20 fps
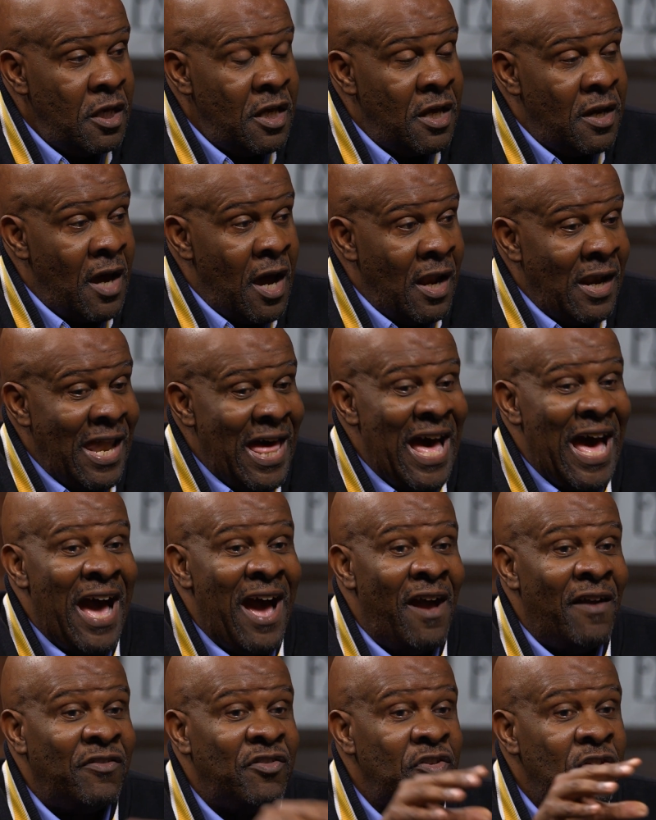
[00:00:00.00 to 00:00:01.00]
in our
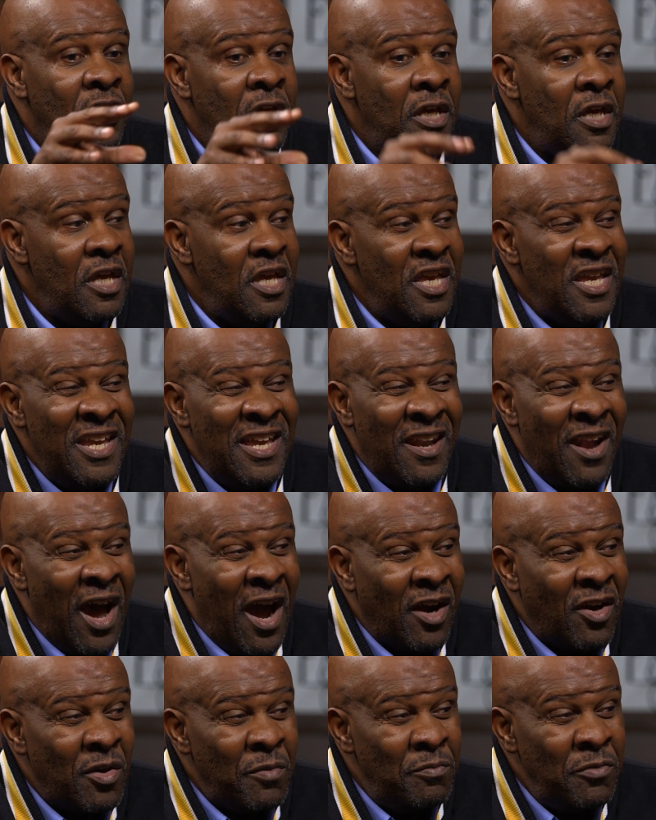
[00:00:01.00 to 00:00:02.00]
lives, in
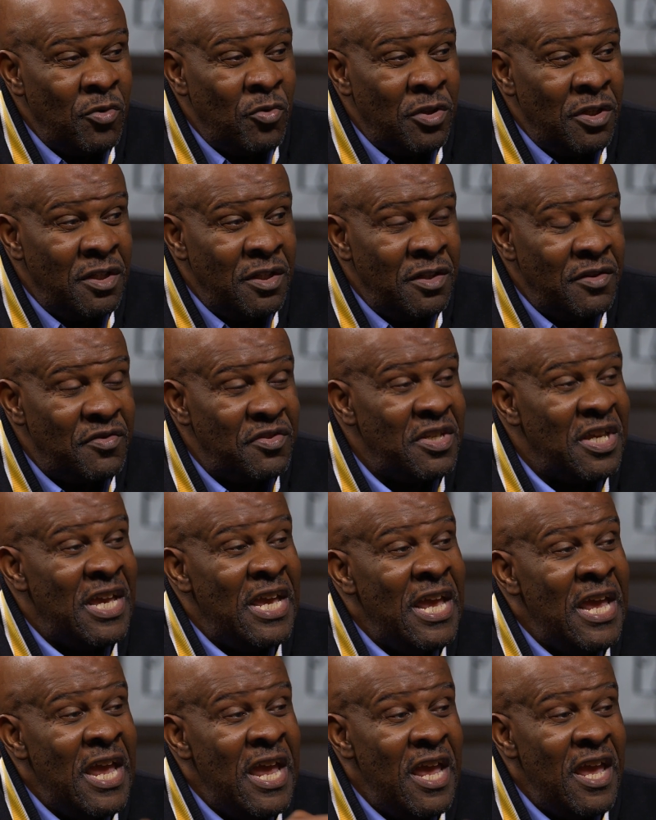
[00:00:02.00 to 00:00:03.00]
our communities,
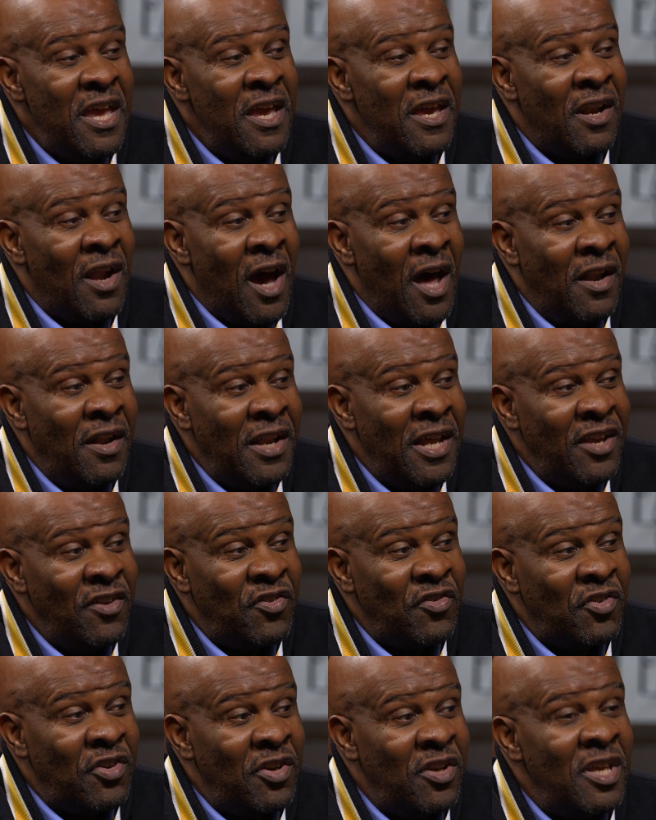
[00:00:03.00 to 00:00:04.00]
in our
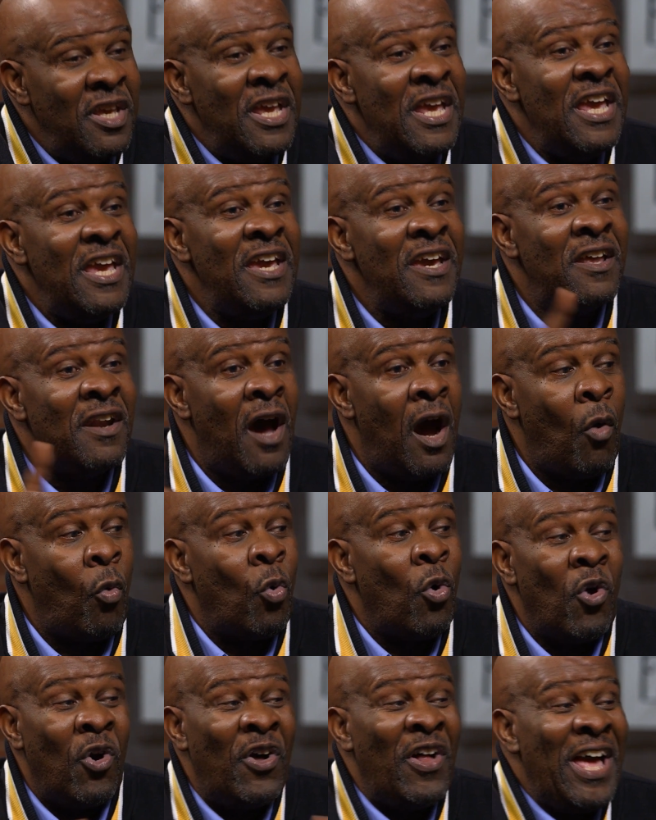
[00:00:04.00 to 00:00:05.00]
nation, in our
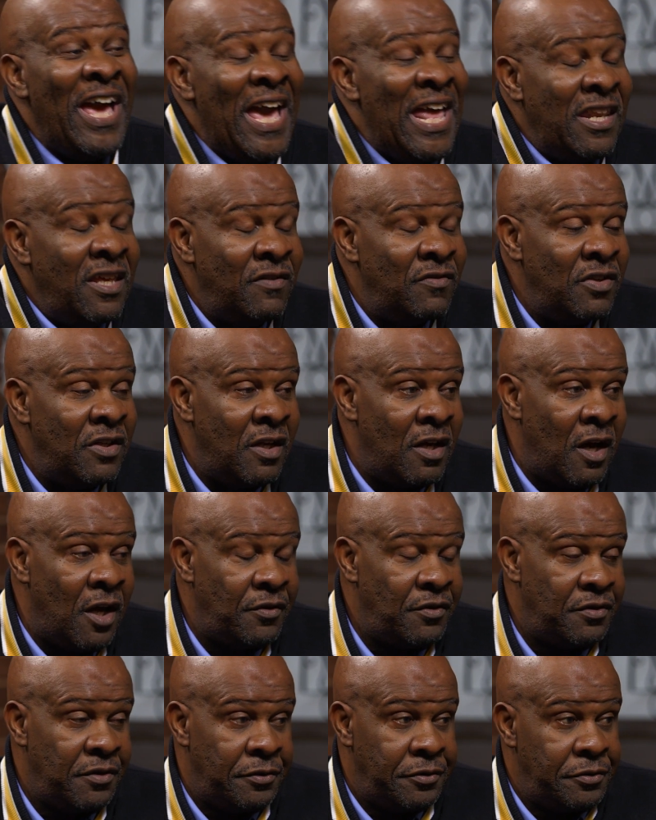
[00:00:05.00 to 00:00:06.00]
world, and even in our
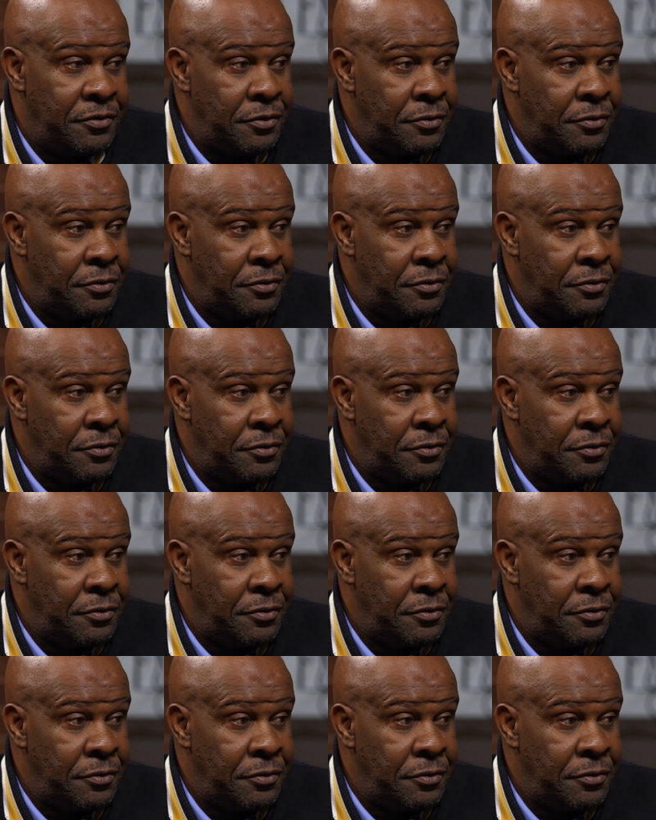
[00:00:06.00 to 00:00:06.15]
church.